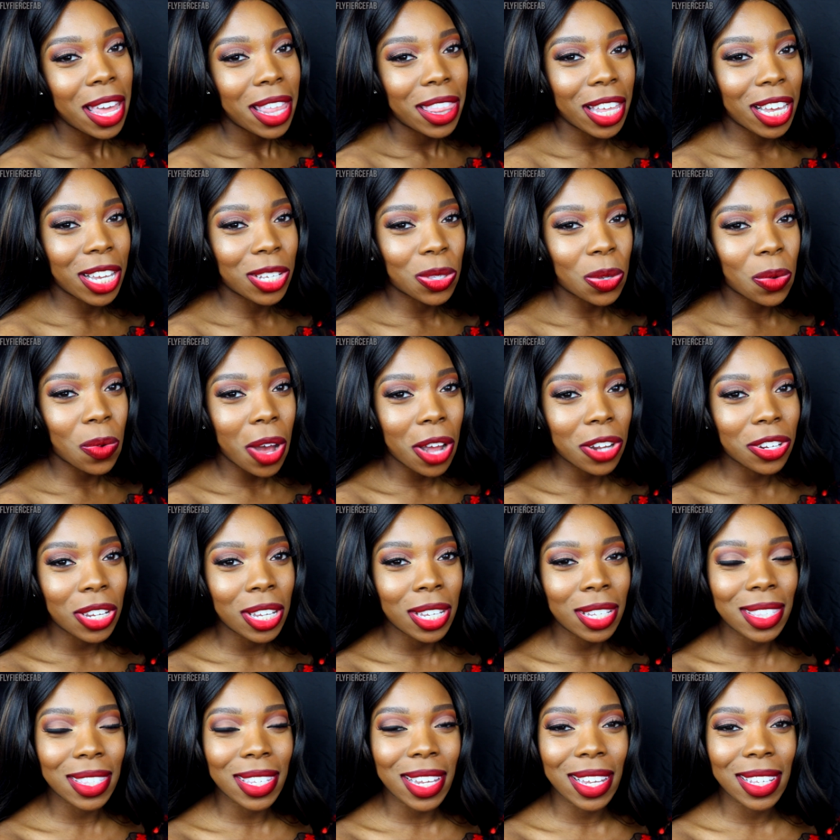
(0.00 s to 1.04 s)
Thanks for
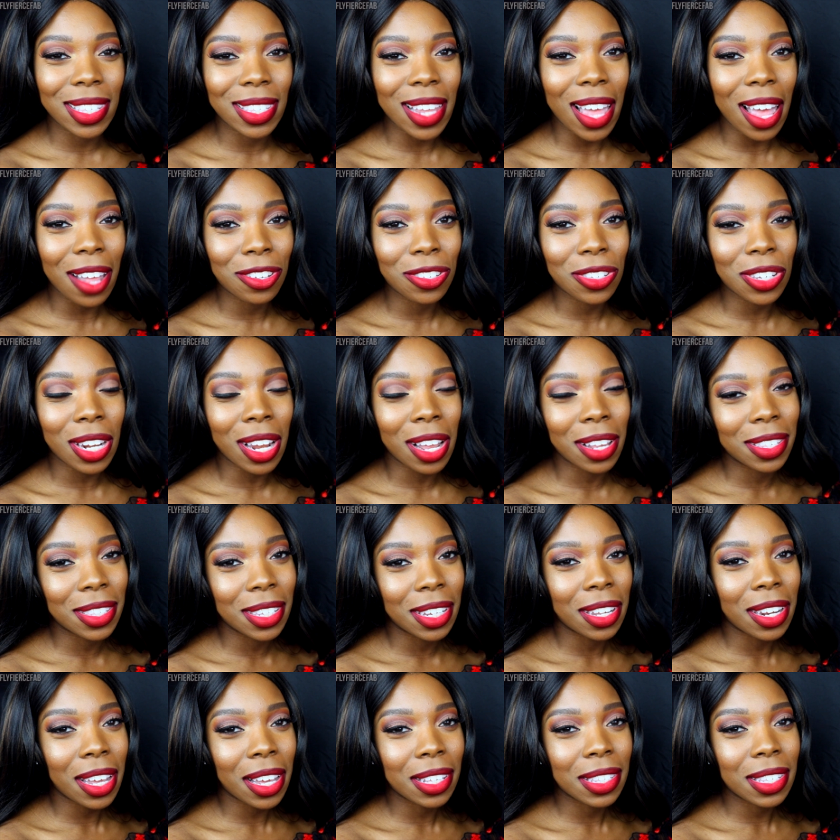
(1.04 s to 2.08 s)
watching, stay snatched, and I'll
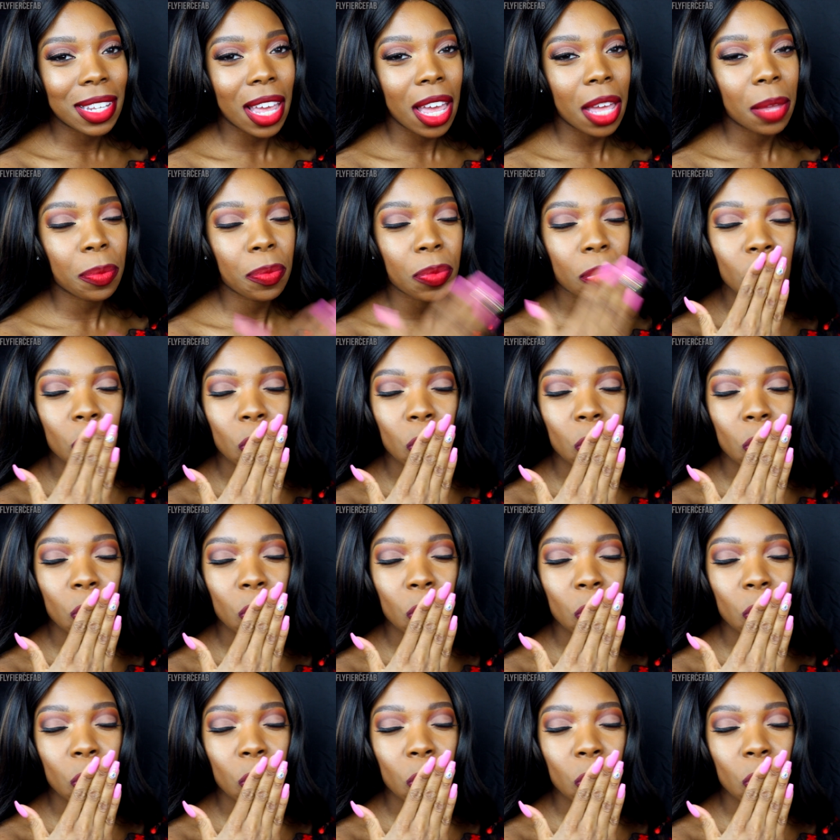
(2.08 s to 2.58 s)
see you next time.